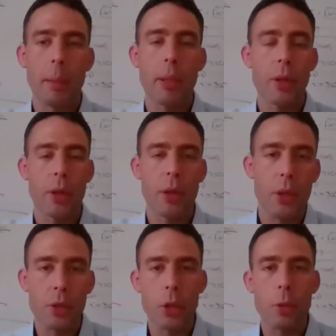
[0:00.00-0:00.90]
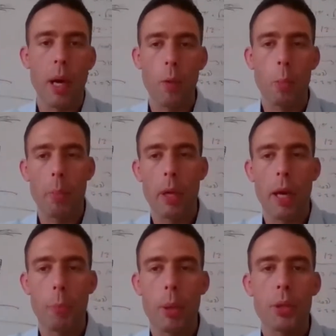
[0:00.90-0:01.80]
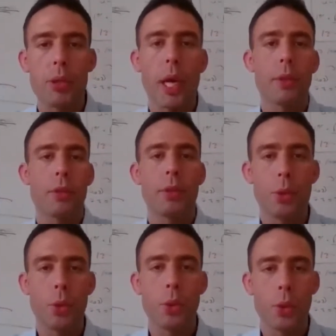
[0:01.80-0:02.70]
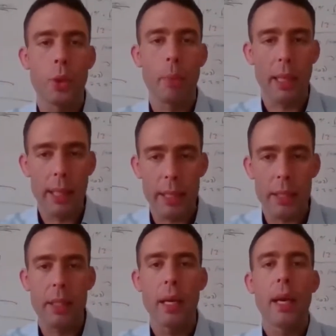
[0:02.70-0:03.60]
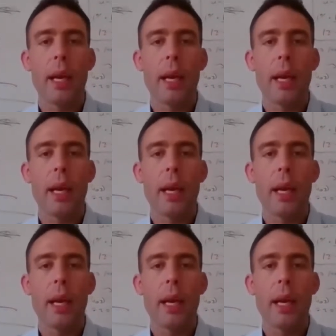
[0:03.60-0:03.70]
uploaded on YouTube, I will post it out to my leaders,